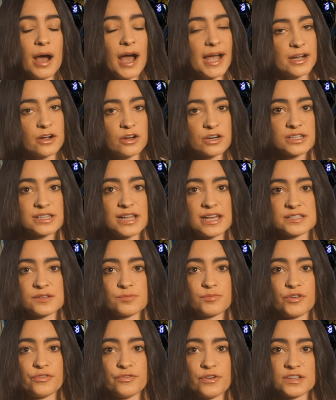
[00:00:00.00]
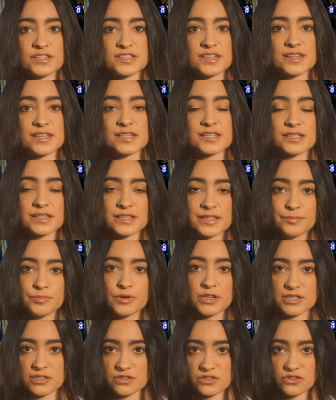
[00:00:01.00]
iconoclasm refers to the
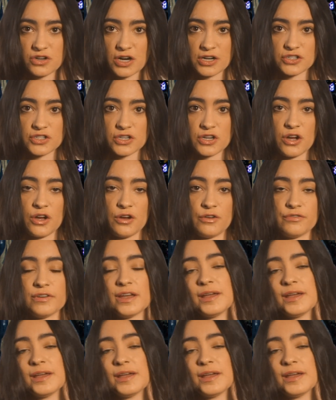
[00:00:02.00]
deliberate destruction of